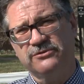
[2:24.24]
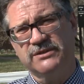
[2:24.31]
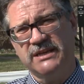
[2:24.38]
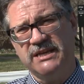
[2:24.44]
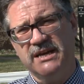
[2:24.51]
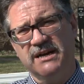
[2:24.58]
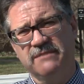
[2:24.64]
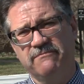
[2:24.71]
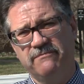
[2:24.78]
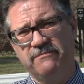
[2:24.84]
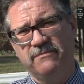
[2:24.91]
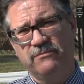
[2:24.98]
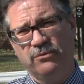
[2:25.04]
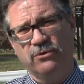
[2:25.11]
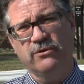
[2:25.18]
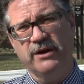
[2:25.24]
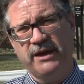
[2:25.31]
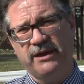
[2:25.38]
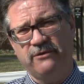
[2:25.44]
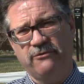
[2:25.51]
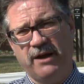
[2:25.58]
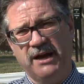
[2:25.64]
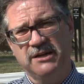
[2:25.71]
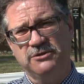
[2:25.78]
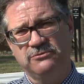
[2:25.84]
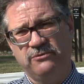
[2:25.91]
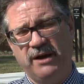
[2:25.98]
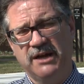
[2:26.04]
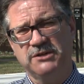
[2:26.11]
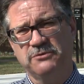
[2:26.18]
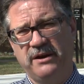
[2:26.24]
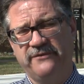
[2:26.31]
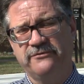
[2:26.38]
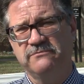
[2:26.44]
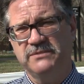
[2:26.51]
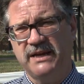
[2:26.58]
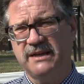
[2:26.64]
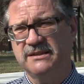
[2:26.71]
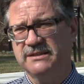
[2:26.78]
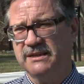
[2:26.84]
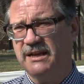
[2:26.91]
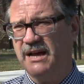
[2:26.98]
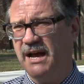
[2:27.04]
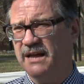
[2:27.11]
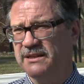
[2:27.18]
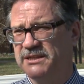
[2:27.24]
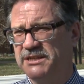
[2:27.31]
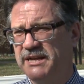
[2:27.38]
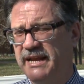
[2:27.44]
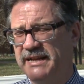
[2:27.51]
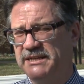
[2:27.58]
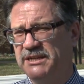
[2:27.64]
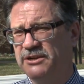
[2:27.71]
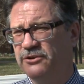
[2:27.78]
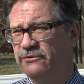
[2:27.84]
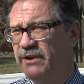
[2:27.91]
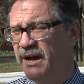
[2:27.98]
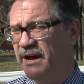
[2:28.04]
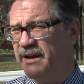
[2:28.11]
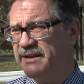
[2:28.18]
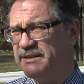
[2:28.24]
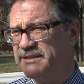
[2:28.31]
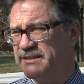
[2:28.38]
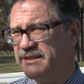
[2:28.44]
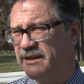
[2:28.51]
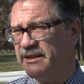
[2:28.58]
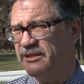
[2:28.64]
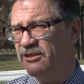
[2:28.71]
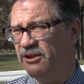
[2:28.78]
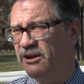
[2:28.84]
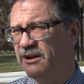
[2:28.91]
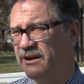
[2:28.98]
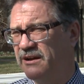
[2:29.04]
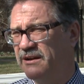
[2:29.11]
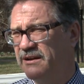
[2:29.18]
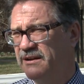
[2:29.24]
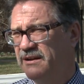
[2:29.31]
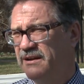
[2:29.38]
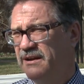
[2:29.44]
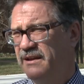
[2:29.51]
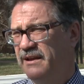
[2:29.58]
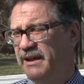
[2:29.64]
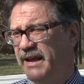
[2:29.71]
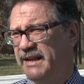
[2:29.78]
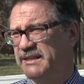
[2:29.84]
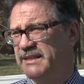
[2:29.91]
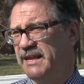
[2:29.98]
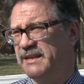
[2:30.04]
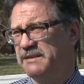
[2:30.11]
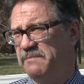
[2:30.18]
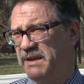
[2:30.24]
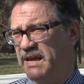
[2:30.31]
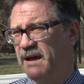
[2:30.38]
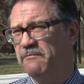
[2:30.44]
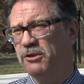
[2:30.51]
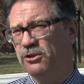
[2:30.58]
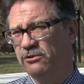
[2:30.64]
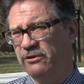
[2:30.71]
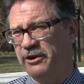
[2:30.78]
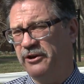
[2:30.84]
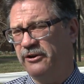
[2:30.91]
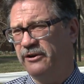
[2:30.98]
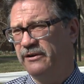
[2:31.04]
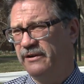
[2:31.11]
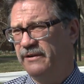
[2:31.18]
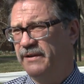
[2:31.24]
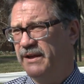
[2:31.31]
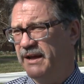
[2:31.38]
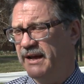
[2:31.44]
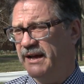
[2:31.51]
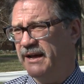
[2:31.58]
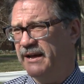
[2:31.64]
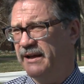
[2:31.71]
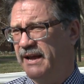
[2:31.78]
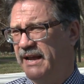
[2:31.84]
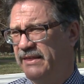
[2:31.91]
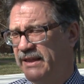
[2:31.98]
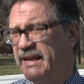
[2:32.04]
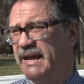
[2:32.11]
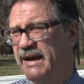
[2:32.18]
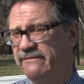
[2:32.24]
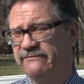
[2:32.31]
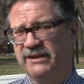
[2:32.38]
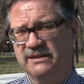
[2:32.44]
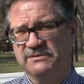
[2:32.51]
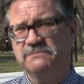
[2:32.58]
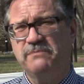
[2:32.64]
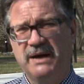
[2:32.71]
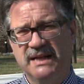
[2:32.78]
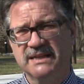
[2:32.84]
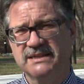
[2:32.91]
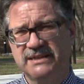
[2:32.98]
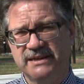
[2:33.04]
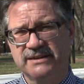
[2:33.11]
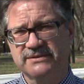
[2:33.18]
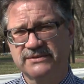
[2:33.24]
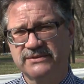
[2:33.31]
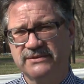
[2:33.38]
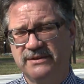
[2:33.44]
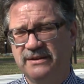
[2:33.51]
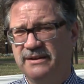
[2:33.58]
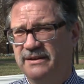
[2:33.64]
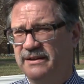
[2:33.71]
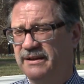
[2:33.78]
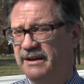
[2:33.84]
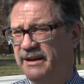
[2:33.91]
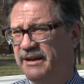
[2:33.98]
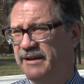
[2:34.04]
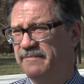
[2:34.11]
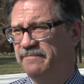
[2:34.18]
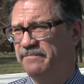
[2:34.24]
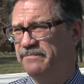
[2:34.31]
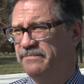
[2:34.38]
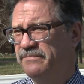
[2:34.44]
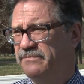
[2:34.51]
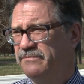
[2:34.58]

as a young boy, grad graduated from Dickinson College in 1809 to study law and then to become a lawyer. Uh, and then he got involved in politics. Um,